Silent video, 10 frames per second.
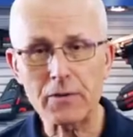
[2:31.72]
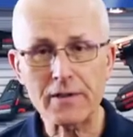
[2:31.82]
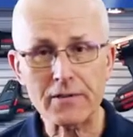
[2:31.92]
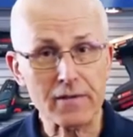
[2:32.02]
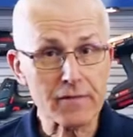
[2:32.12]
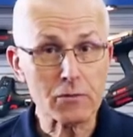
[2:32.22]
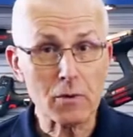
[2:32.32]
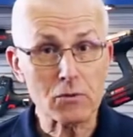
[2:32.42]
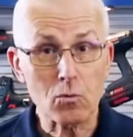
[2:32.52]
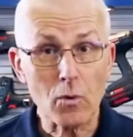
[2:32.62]
disc if this
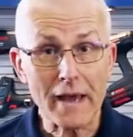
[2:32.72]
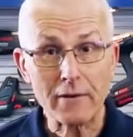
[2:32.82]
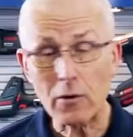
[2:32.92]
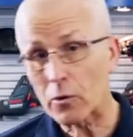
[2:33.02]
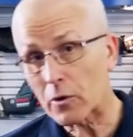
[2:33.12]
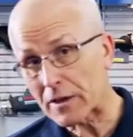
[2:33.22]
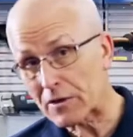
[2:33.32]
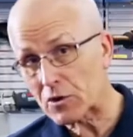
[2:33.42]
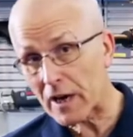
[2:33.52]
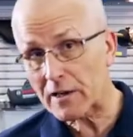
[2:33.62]
one's worn out or you're going to
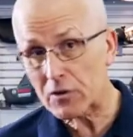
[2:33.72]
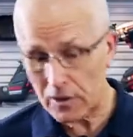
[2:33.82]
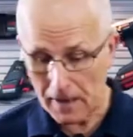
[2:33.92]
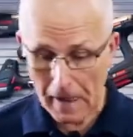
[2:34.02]
change